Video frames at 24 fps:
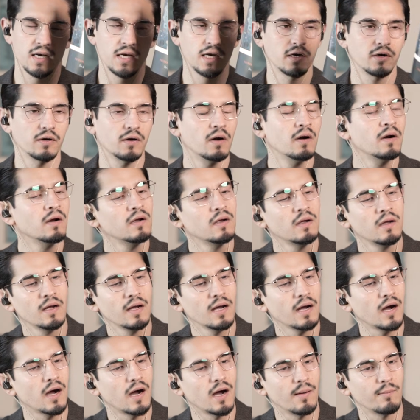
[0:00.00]
here,
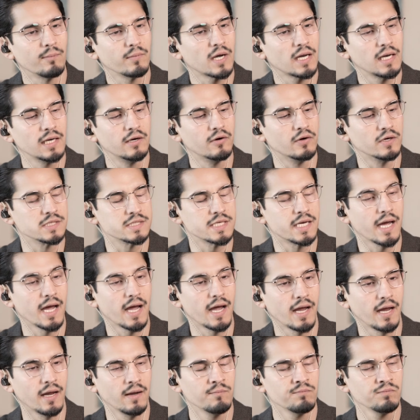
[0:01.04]
clear as
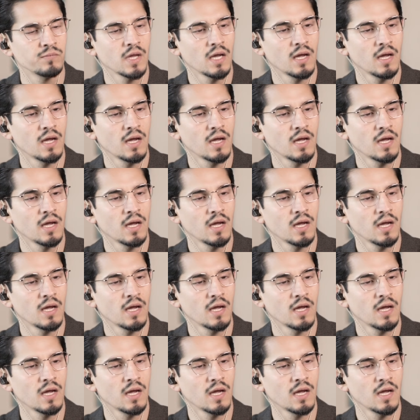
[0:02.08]
day.